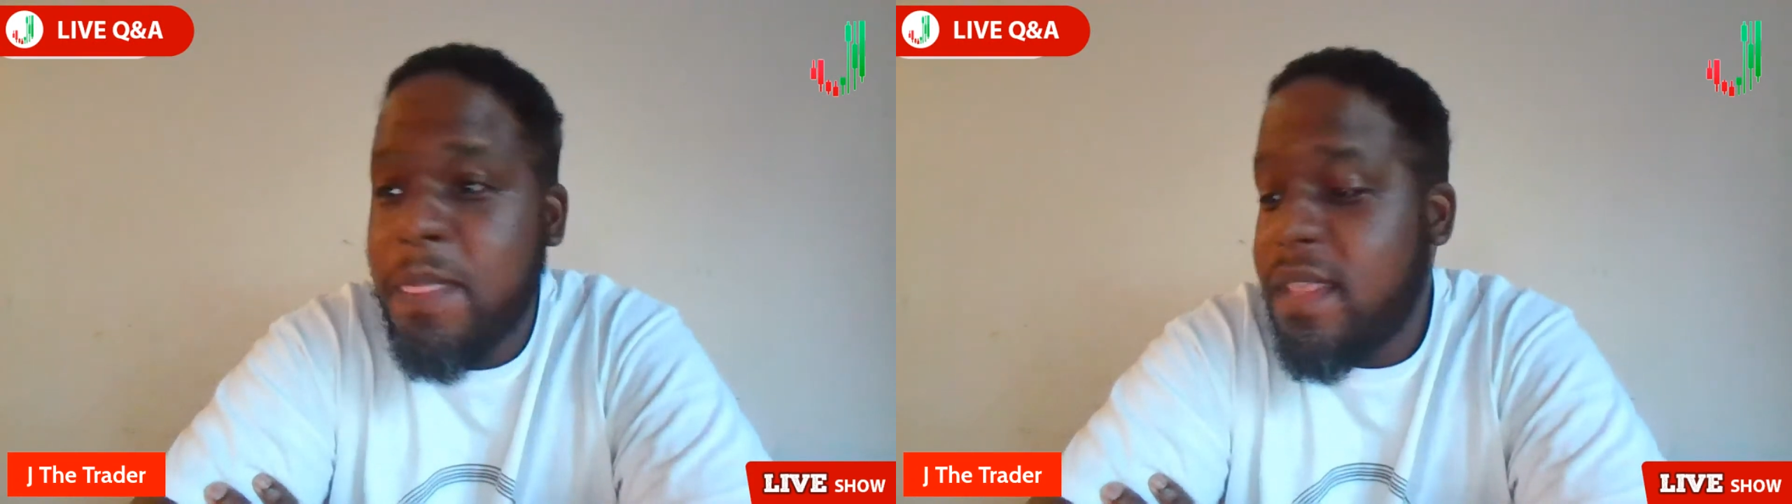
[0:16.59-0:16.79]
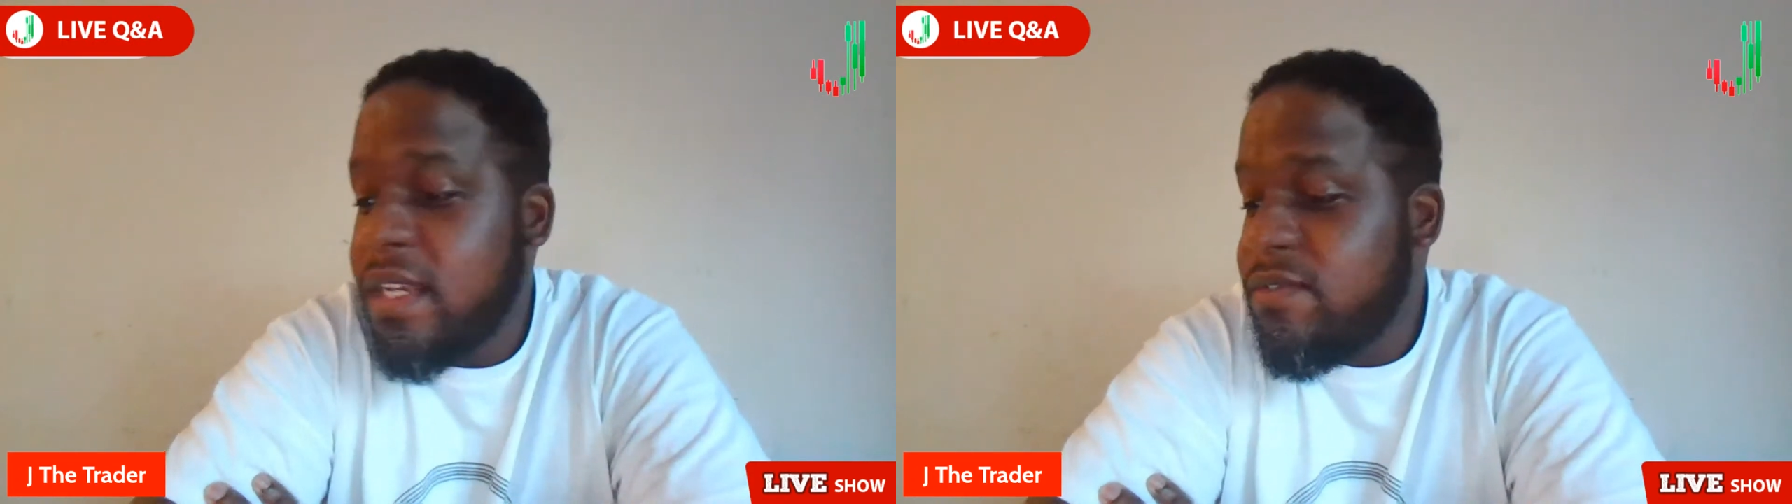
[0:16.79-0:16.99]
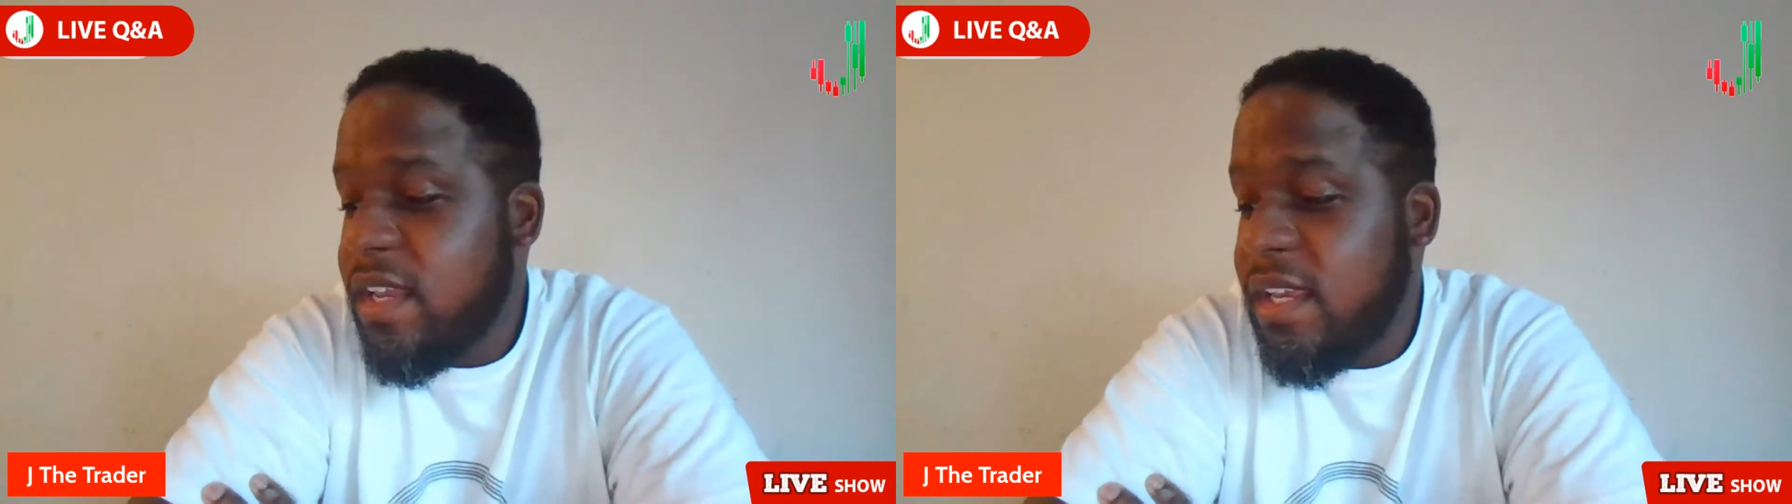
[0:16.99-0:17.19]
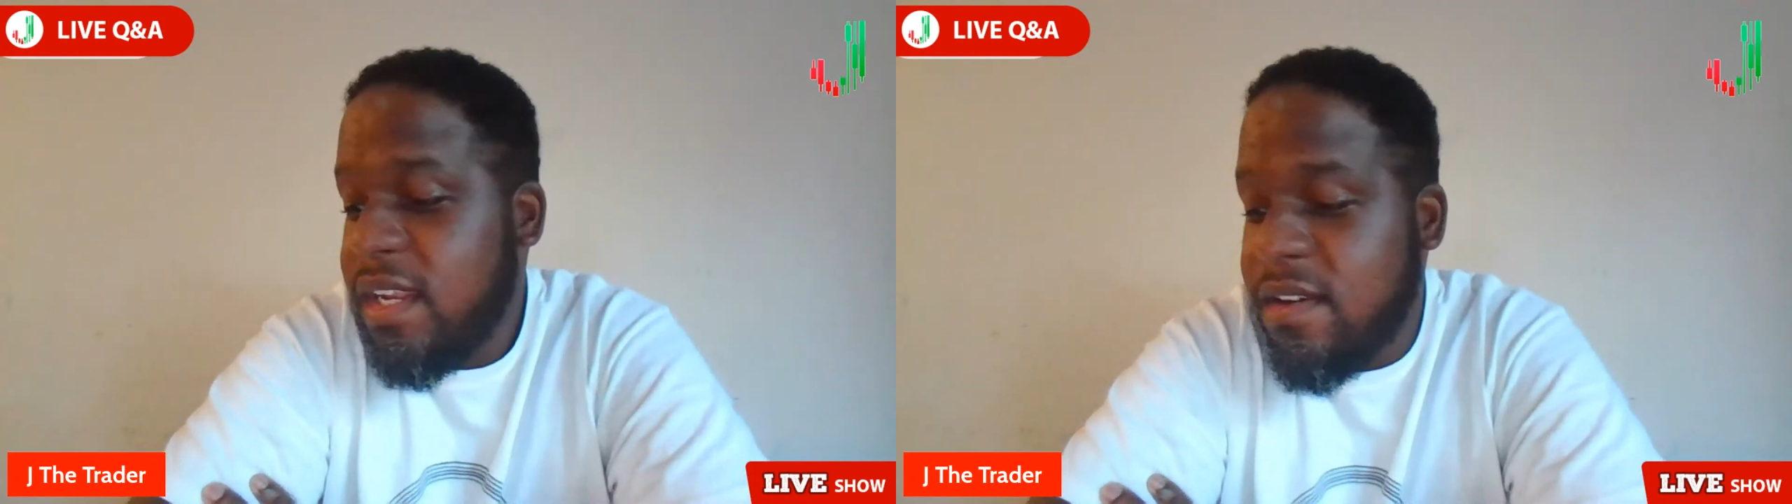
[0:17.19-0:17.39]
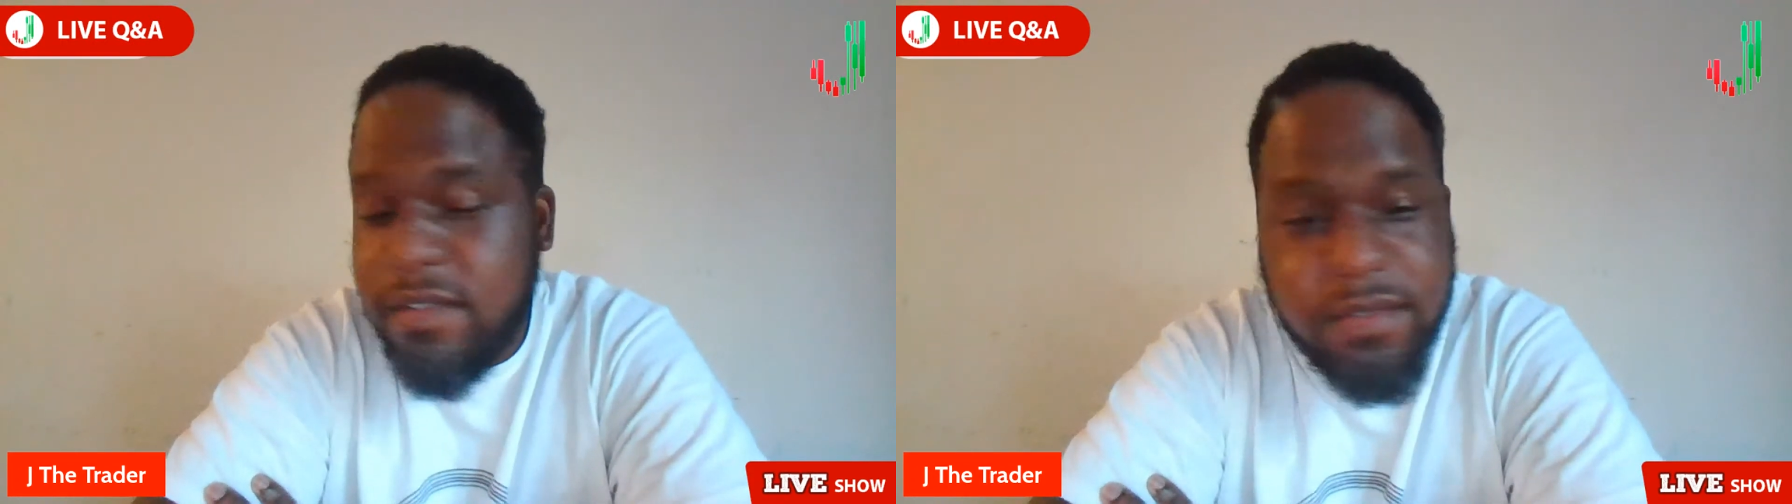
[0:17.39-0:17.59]
Thanks for hanging
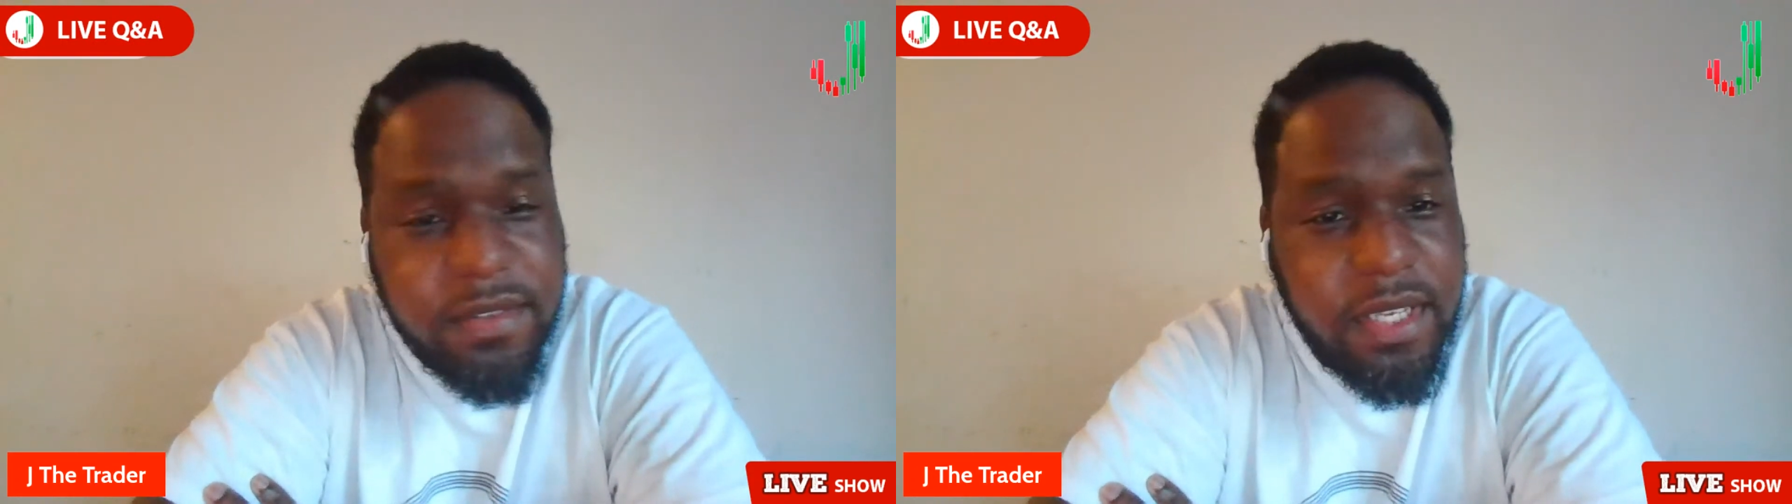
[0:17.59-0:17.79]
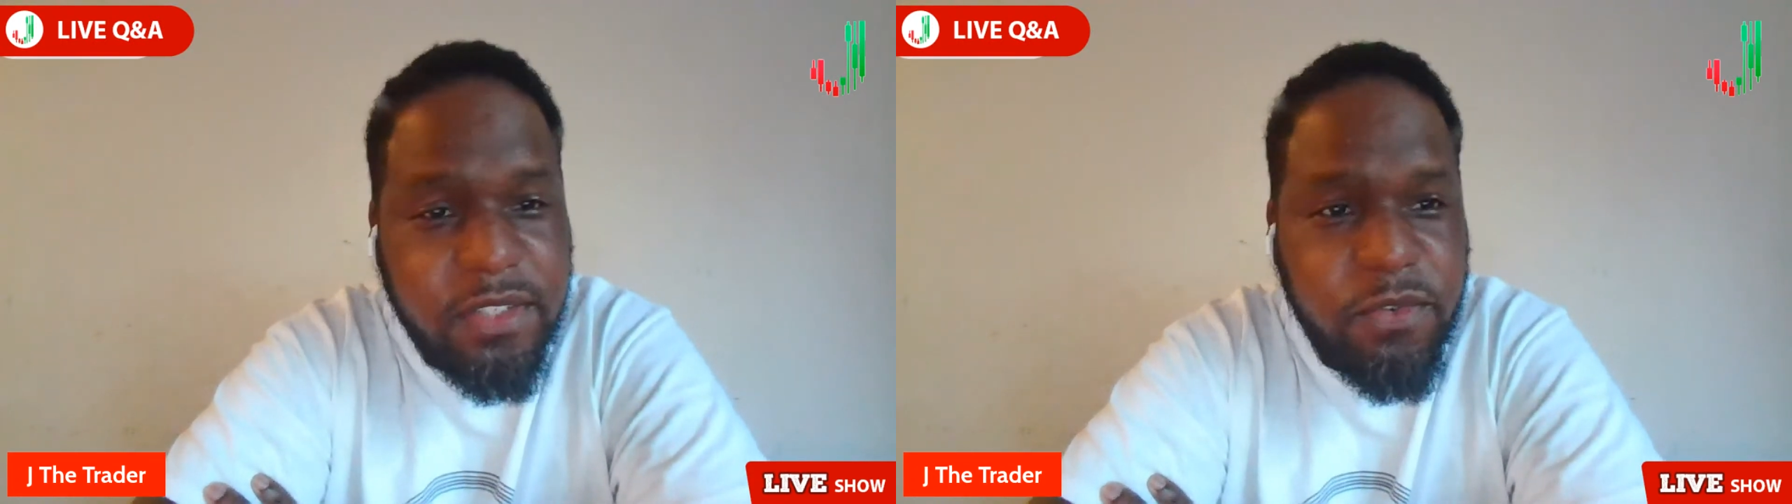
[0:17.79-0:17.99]
out. Thanks